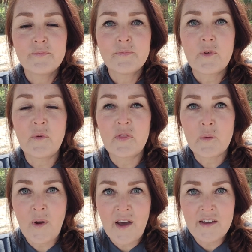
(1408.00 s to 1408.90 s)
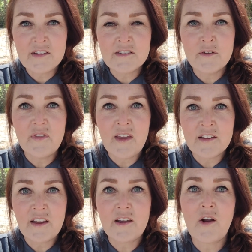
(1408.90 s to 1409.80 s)
With the rise of the
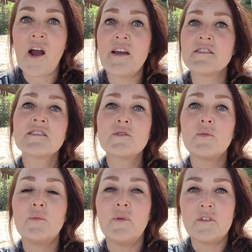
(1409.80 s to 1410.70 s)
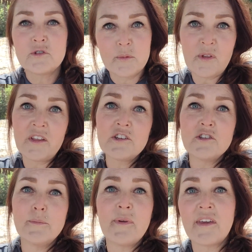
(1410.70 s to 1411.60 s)
Antichrist when the tribulation
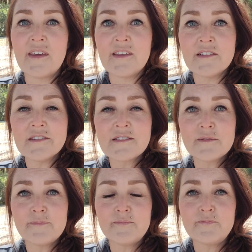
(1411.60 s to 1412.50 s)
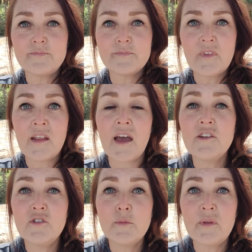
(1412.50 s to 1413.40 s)
begins. And I
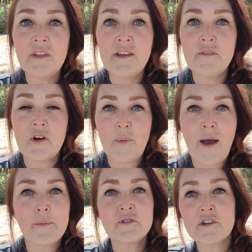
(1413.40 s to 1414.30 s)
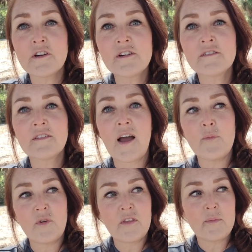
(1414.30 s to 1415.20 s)
do believe in a rapture. I'm
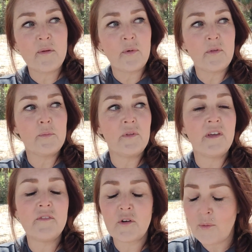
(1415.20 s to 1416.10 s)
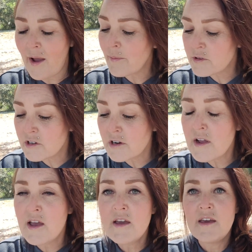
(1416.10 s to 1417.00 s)
one of the people that believe in a rapture,
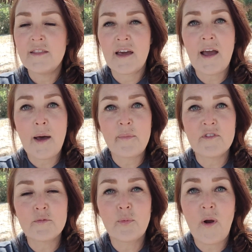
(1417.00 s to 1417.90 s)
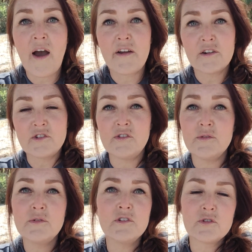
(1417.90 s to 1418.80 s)
and that happens prior to
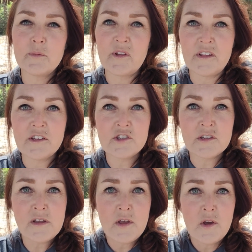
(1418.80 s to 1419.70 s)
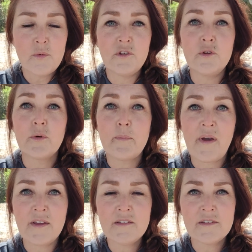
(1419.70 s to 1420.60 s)
the tribulation when you
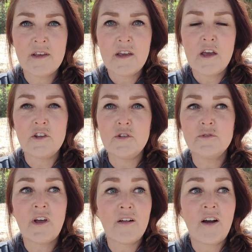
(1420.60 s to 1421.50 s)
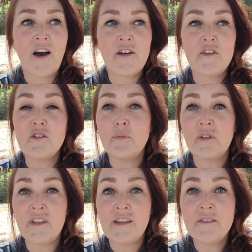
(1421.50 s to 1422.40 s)
repent and you tell God that you
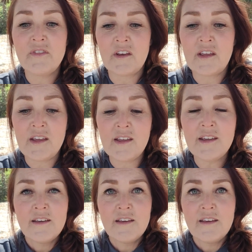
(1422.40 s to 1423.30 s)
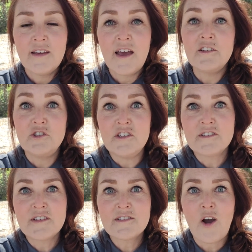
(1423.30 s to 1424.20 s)
believe that He and
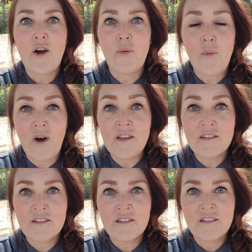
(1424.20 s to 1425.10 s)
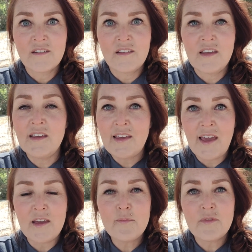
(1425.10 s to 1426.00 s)
Jesus are one. He
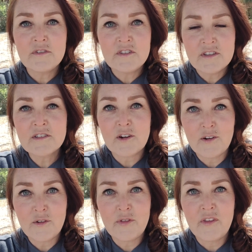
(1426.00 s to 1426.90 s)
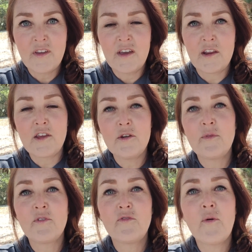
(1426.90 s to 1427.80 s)
came to this earth in a human
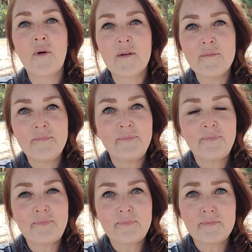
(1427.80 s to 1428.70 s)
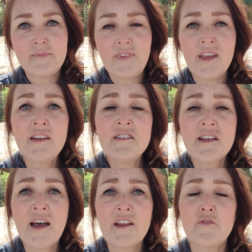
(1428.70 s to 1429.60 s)
form and he
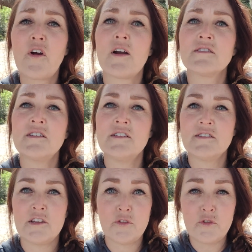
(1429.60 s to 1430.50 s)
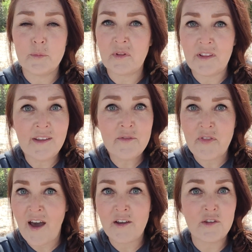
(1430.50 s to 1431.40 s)
died for our sins. And if you believe
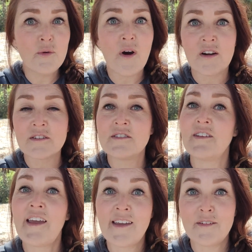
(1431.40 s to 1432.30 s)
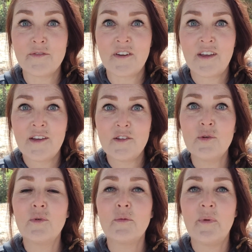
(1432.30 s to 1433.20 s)
that, you are saved. You
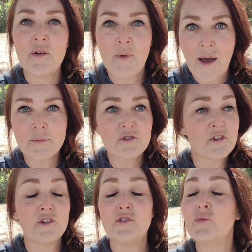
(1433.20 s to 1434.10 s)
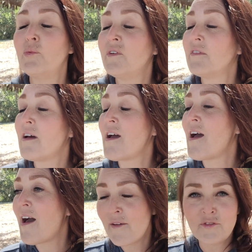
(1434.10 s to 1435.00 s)
will be raptured and you will not
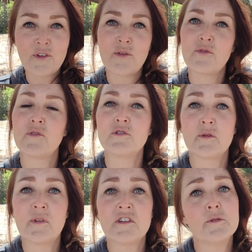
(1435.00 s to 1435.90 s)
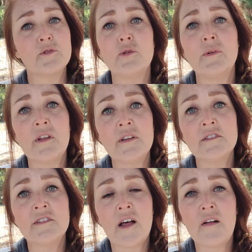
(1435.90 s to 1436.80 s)
have to go through the tribulation, but you need to
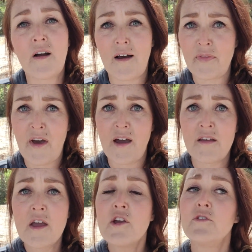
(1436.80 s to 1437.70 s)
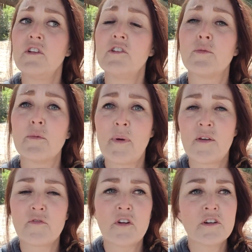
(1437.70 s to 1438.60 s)
tell God that. You need to repent
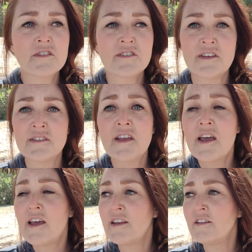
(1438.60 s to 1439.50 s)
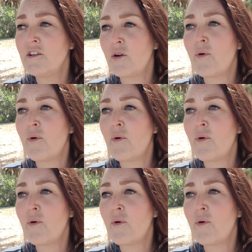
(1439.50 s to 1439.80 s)
for your sins. And you know what?